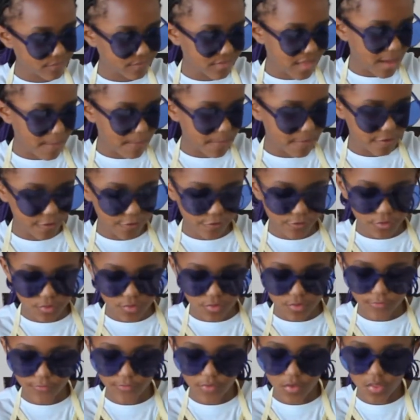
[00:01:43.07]
that much fruit
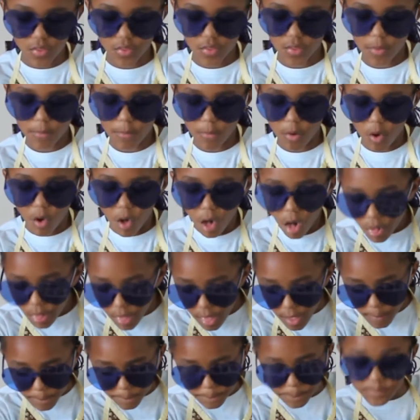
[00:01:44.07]
to fill them all
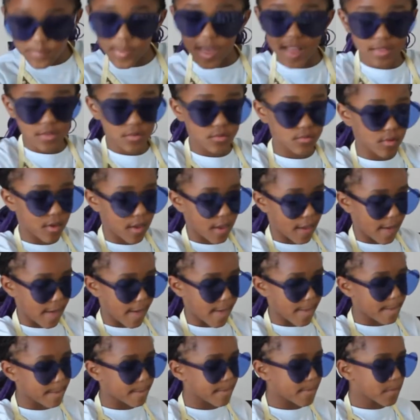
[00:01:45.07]
up, that's
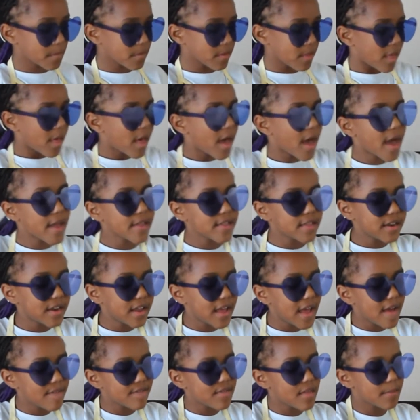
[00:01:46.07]
okay. I didn't
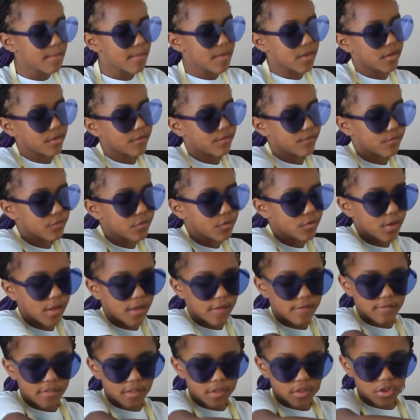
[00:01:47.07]
have that many fruit
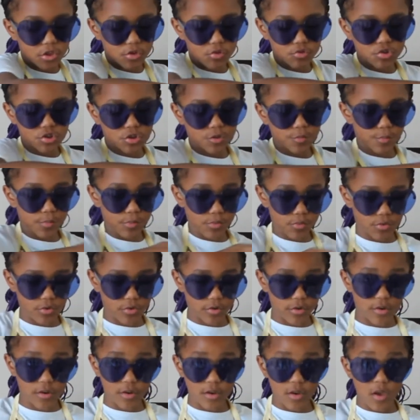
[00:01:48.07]
and then you just
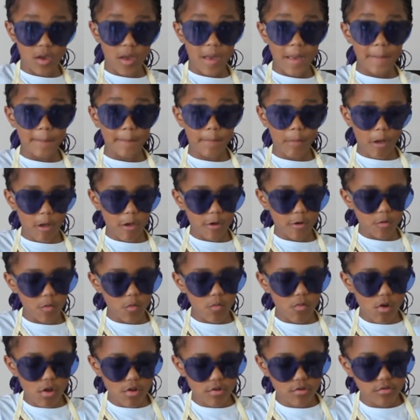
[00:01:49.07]
pour bottled
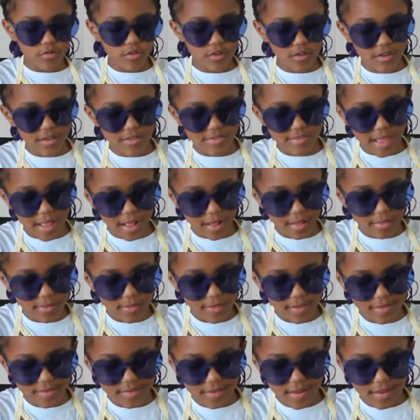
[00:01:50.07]
water to get that clean